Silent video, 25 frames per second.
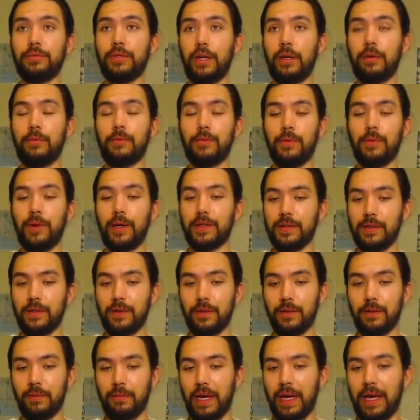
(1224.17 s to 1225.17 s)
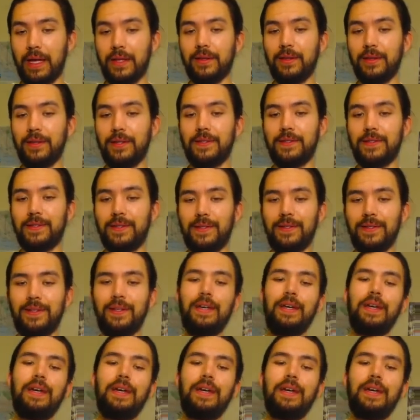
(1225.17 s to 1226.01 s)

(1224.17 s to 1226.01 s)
James, why is it on the ban list?